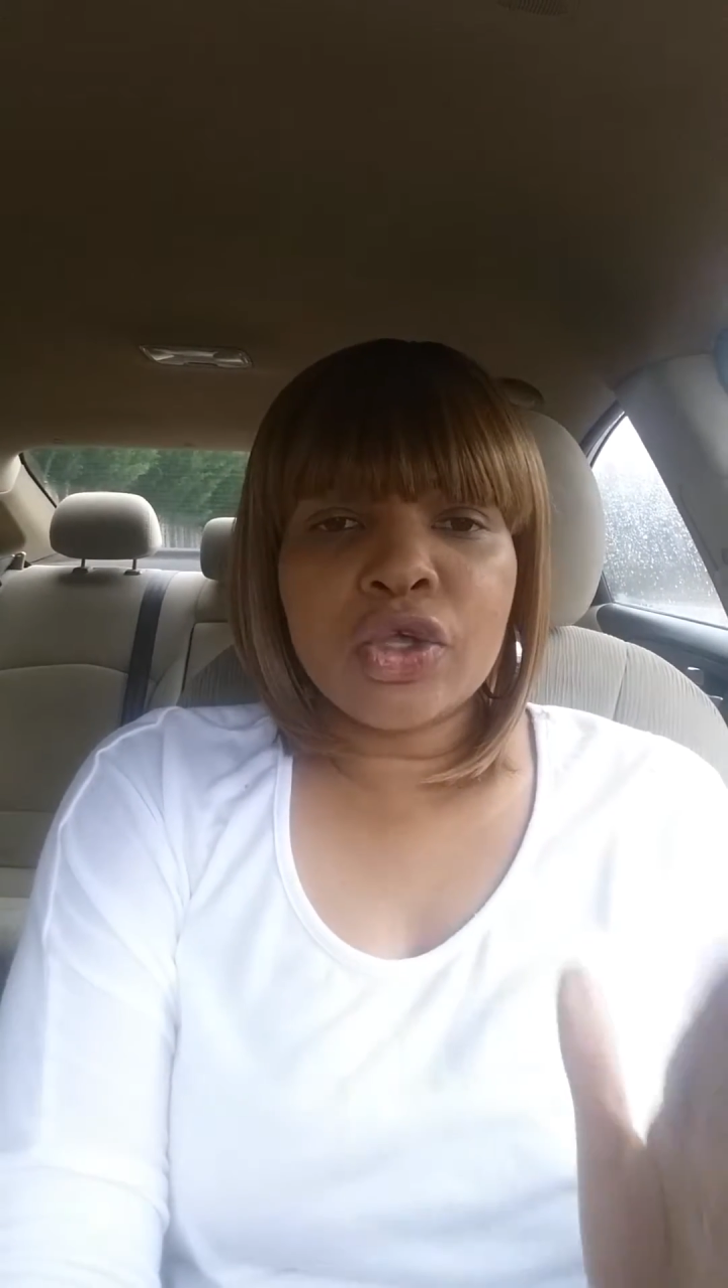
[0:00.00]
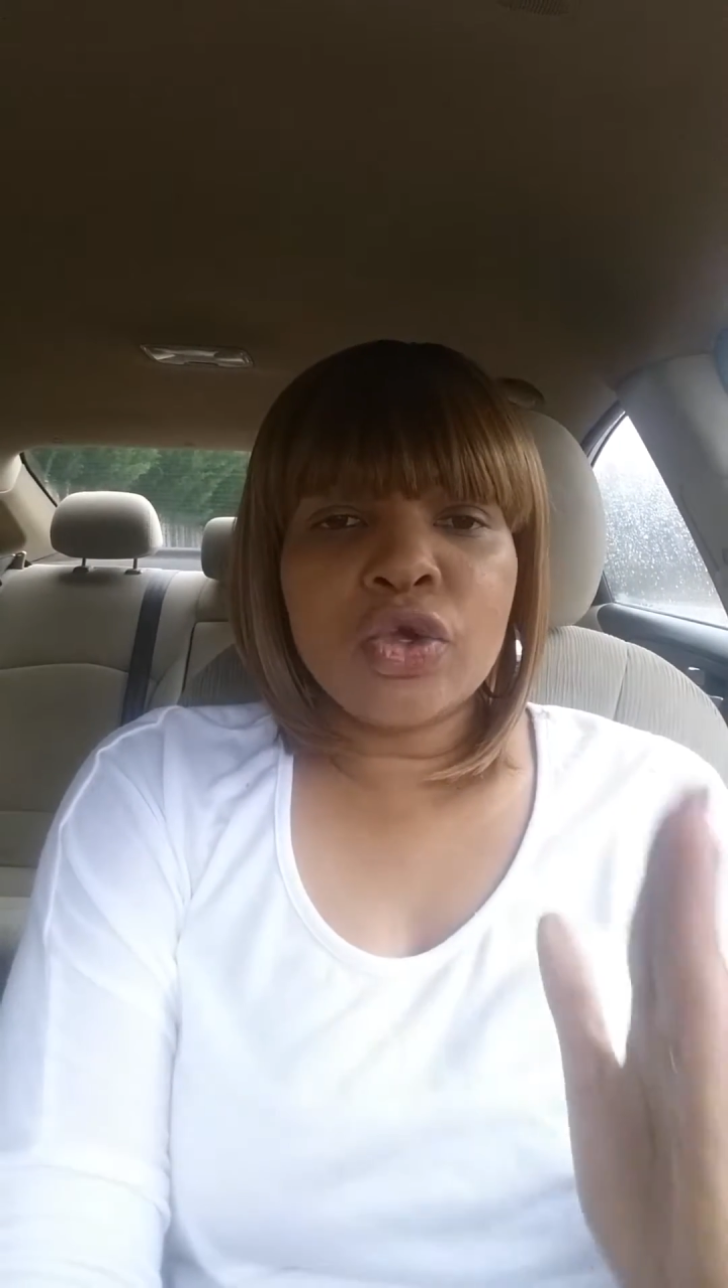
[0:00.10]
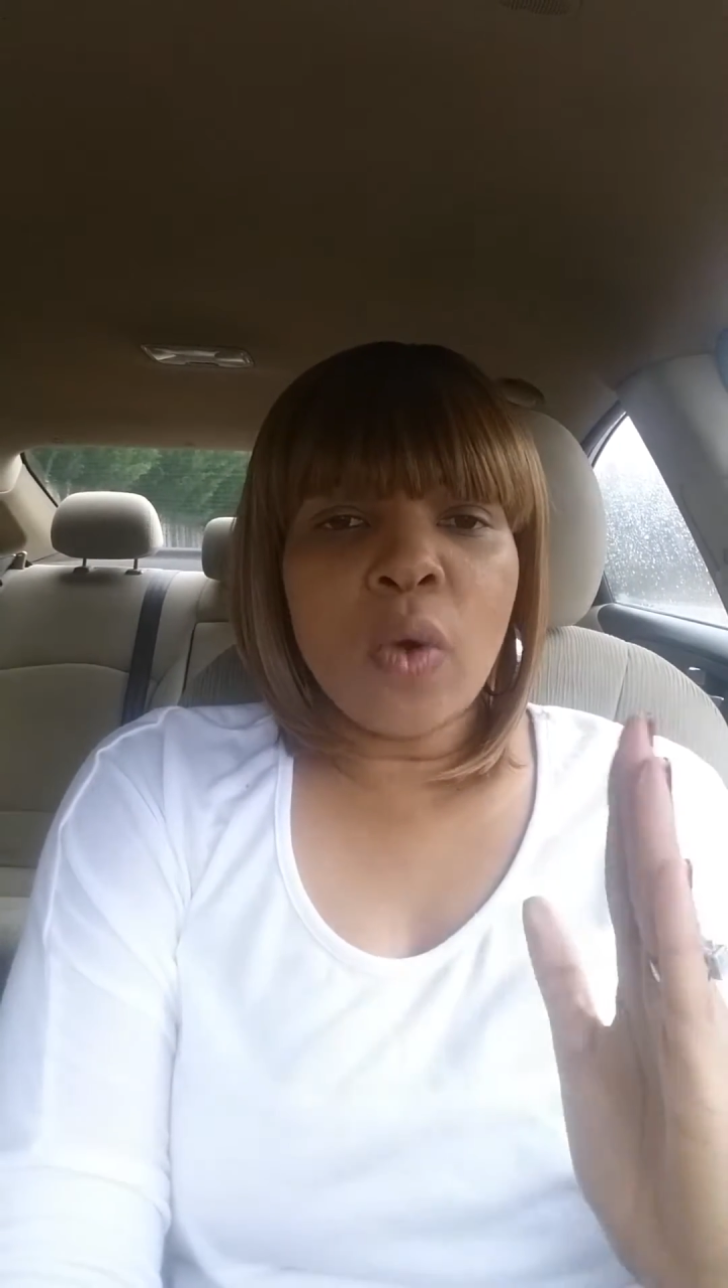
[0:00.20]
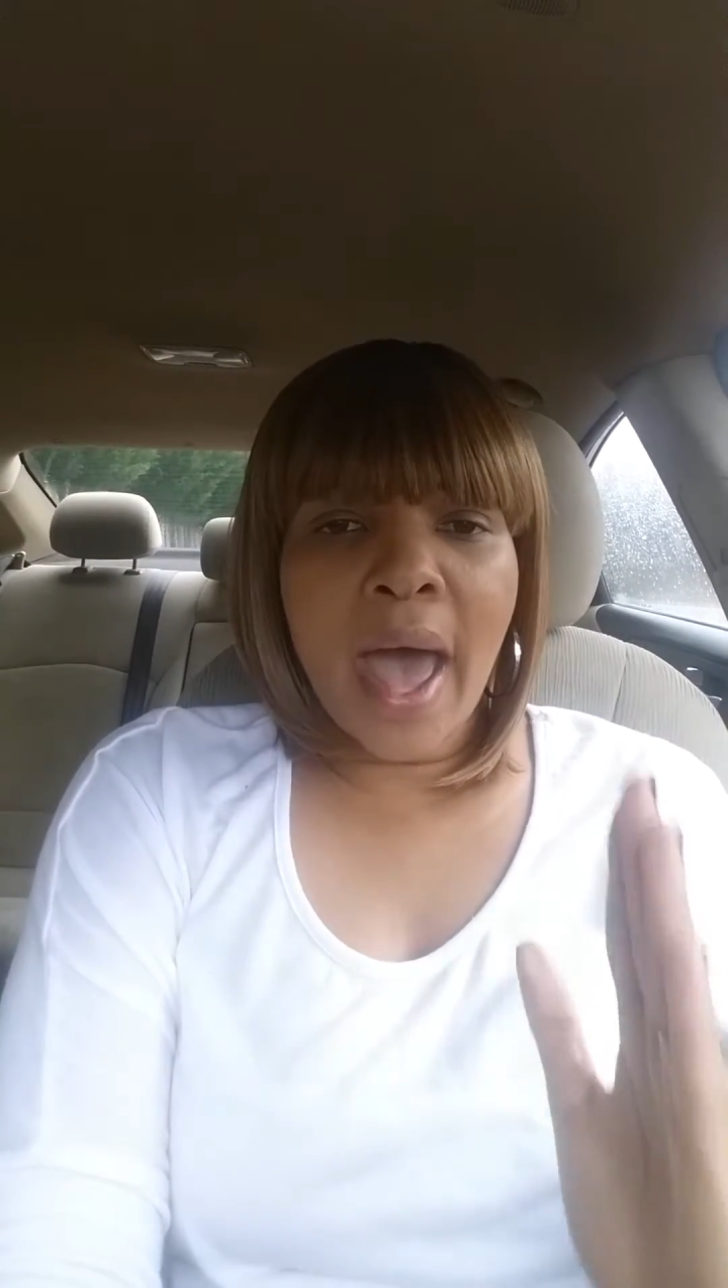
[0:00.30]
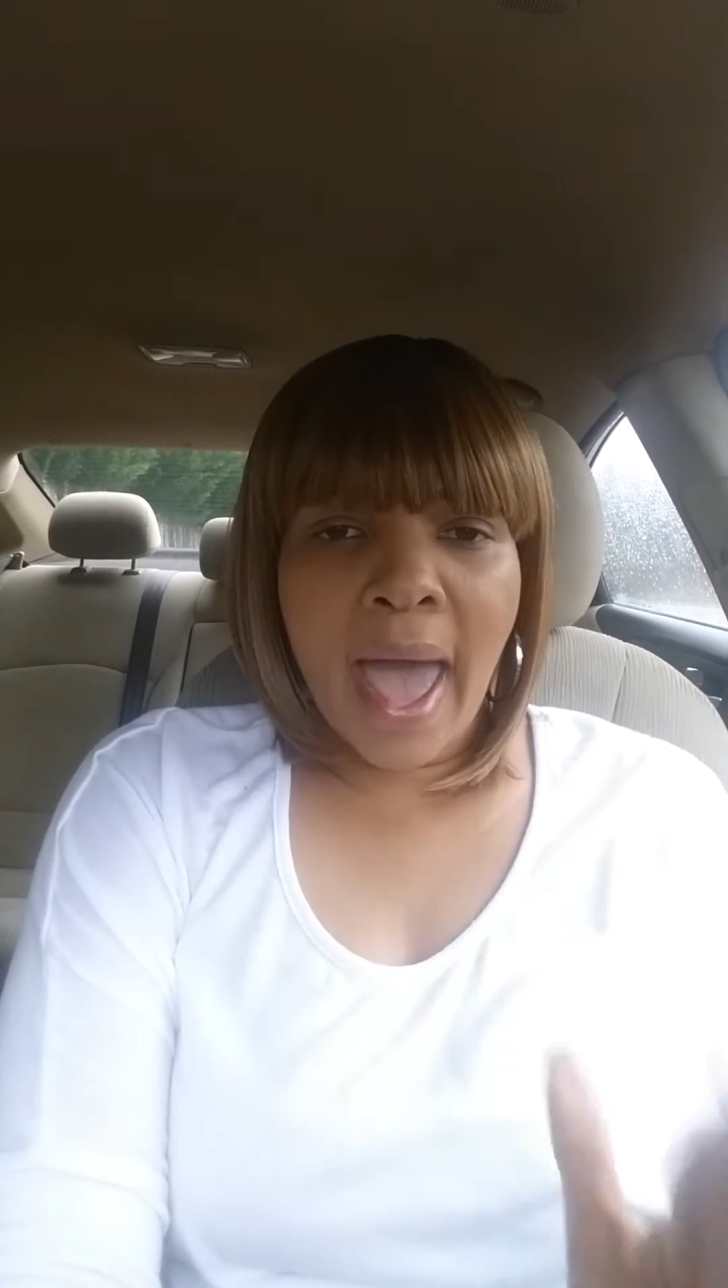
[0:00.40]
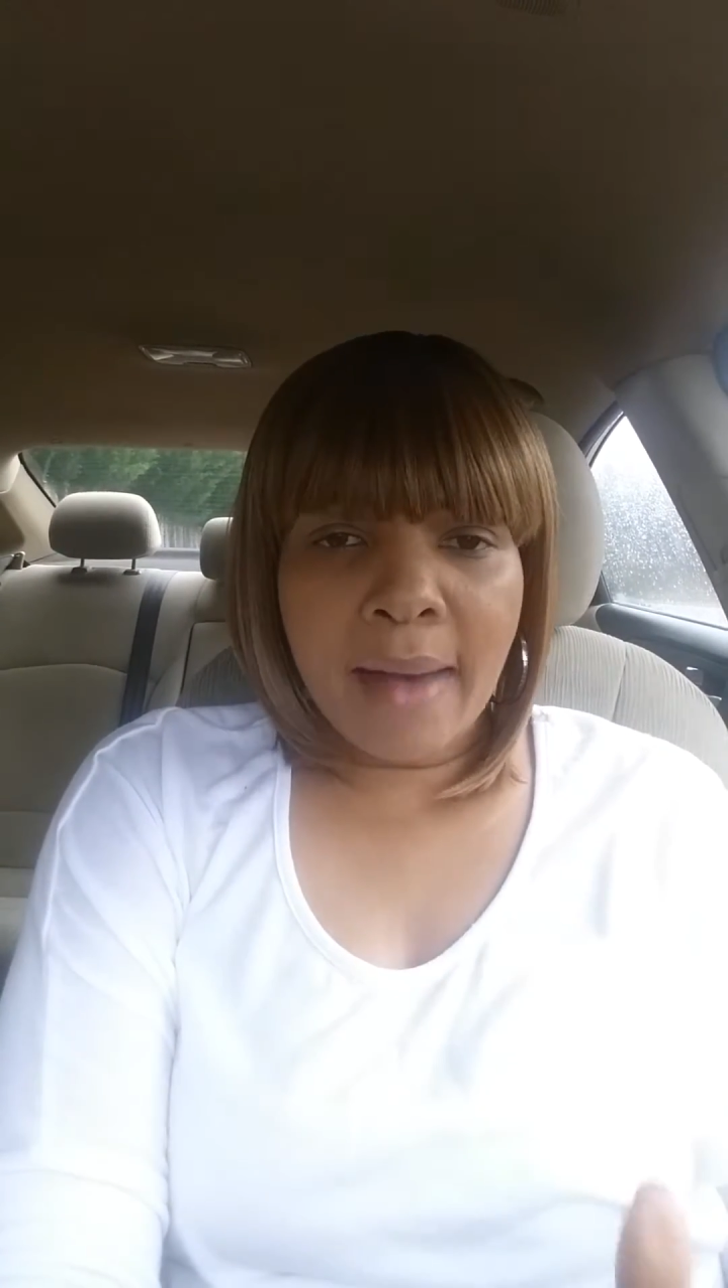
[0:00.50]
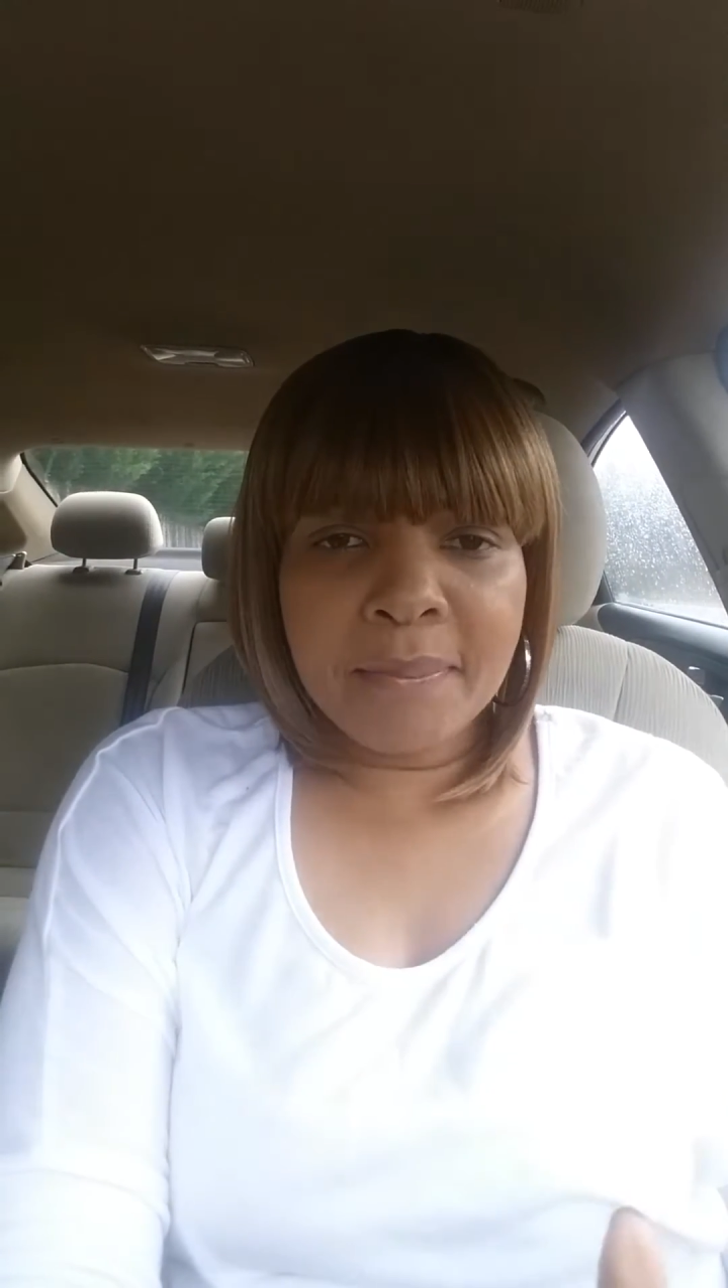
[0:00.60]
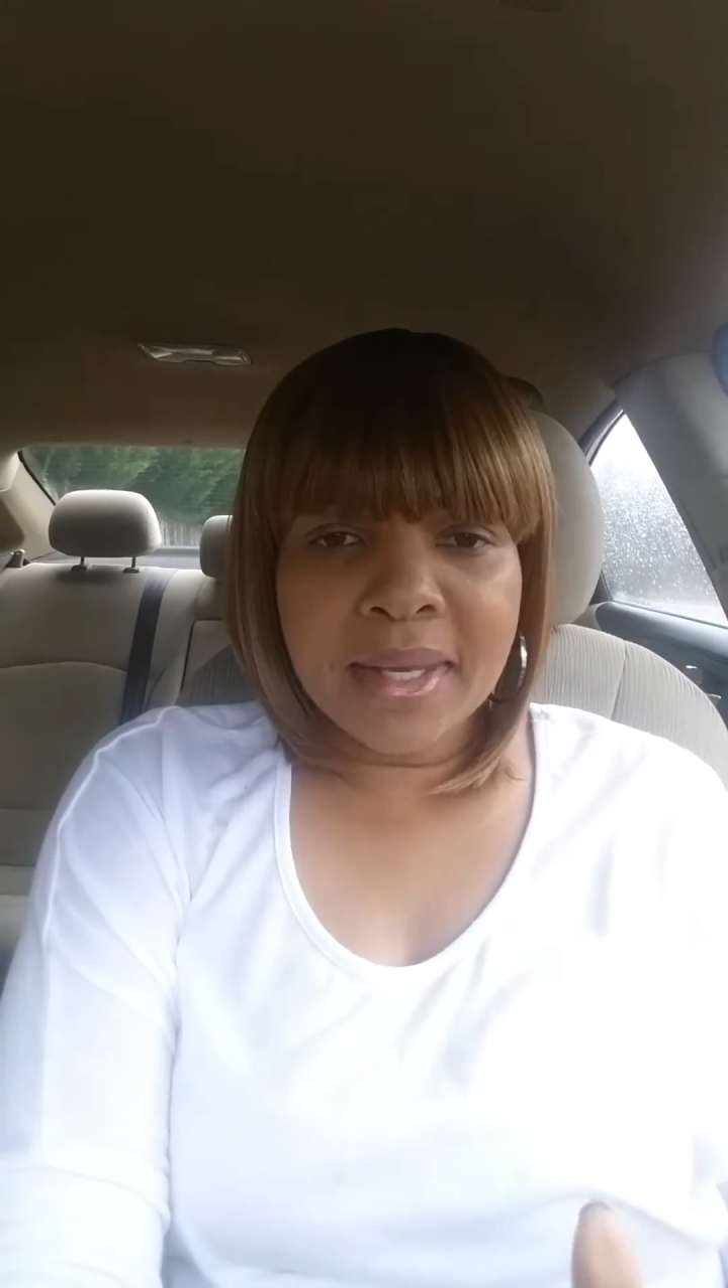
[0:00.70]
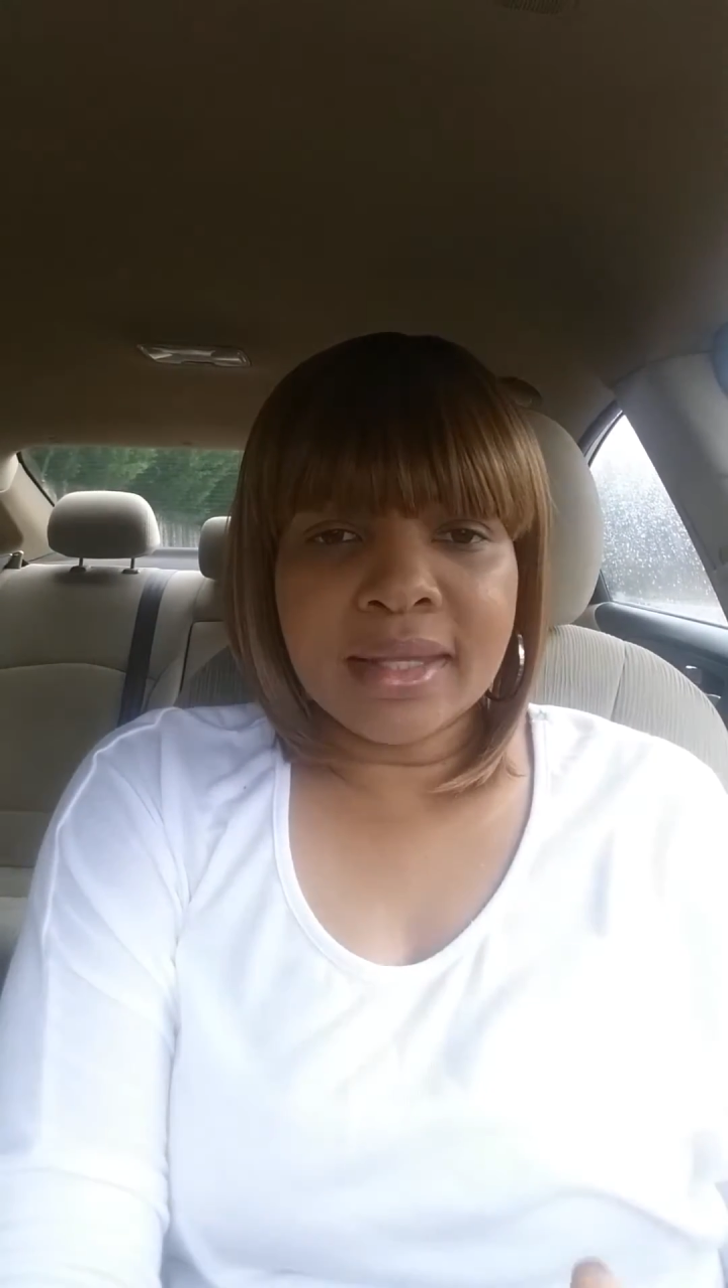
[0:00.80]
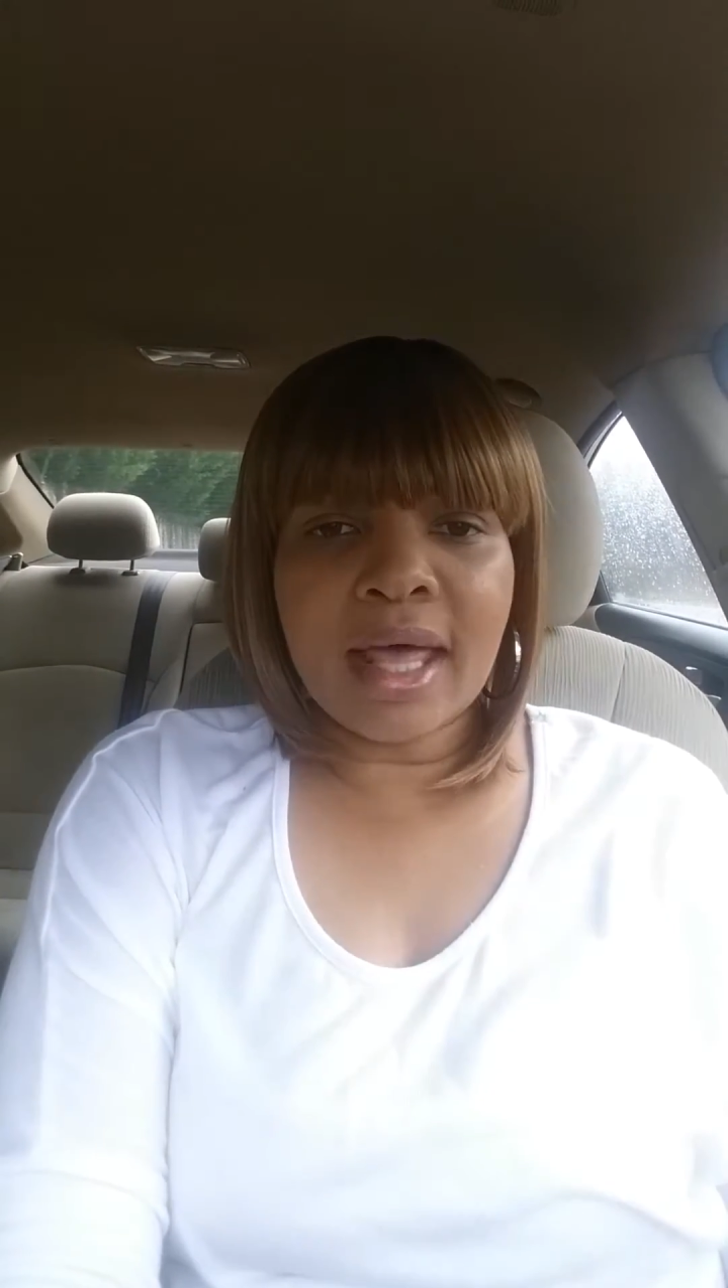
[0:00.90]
you happy,